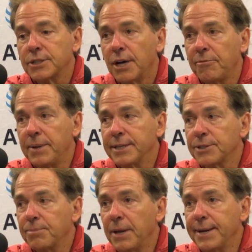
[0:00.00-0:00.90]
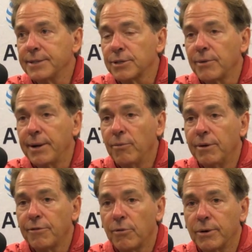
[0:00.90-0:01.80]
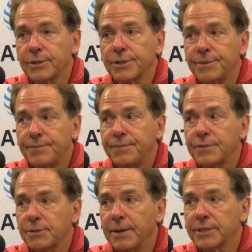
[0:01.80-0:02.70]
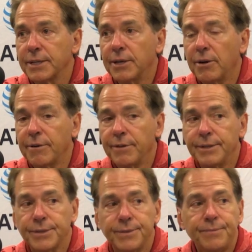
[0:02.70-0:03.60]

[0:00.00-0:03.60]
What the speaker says: Tough place to play. It's a great win for us, especially in our division.